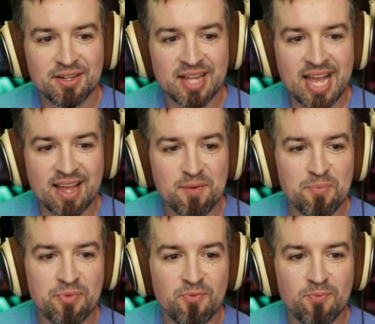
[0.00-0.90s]
Like,
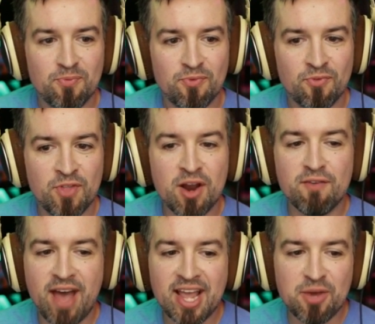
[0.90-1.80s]
they're
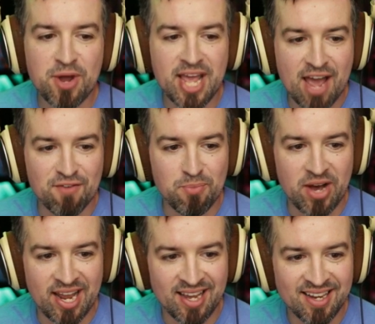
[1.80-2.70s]
evacuating
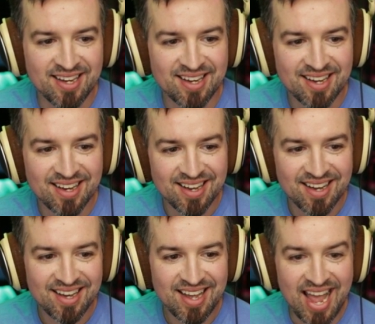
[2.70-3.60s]
everybody.
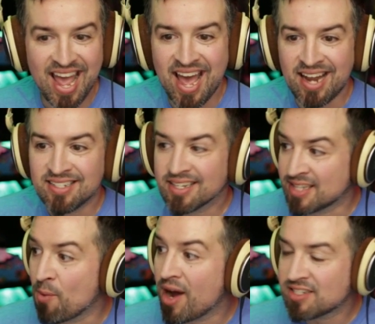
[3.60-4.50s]
And because
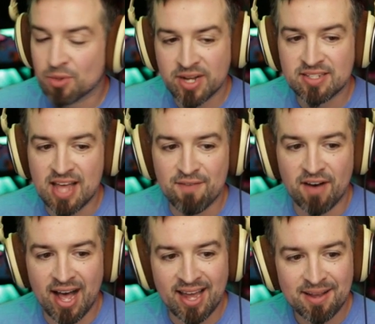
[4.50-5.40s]
I watched the rest of that V
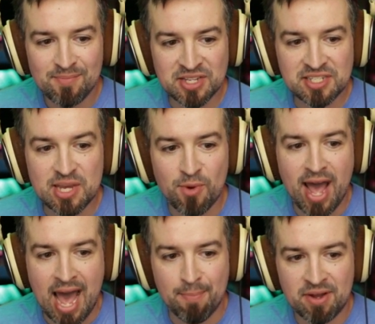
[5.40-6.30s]
O D to see what
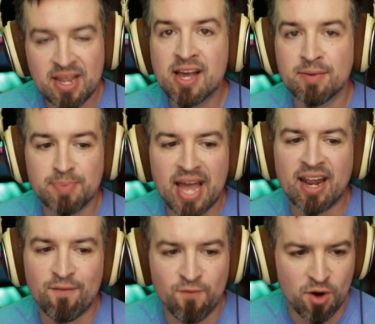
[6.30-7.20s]
happened, he comes back
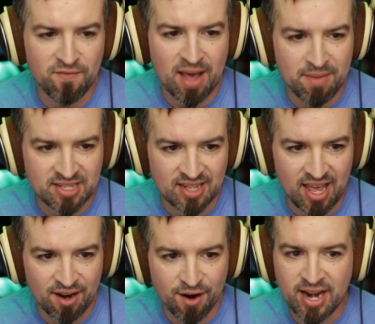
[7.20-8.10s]
like forty-five minutes
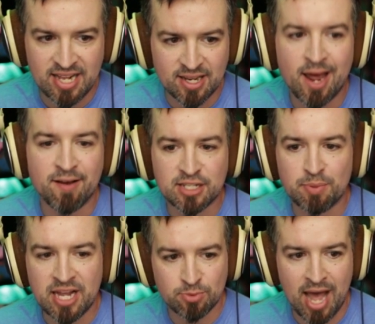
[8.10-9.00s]
later and he kind of
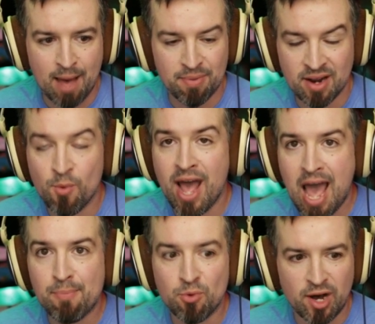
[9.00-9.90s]
explains what happened. And what
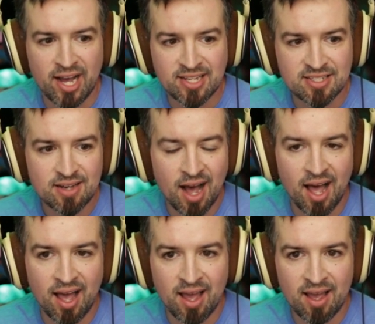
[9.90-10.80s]
happened was,
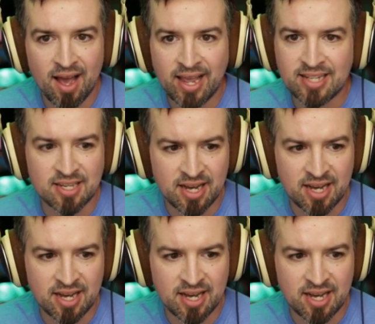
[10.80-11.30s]
uh, I guess a,